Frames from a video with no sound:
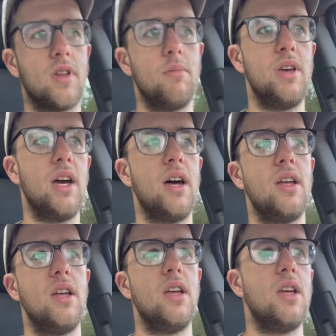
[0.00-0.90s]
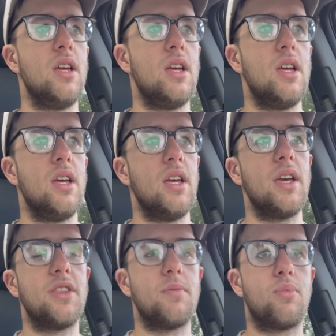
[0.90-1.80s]
But yeah,
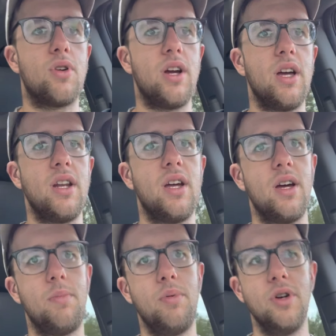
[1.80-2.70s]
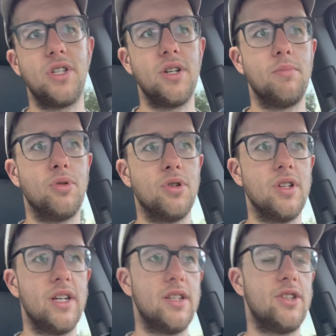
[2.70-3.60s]
get the bread, push it, pull
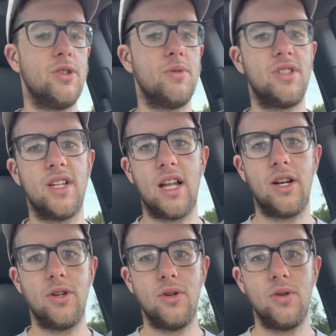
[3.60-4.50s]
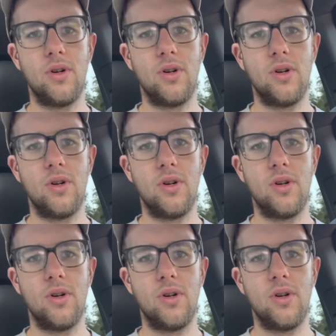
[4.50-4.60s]
it, do what you got to do.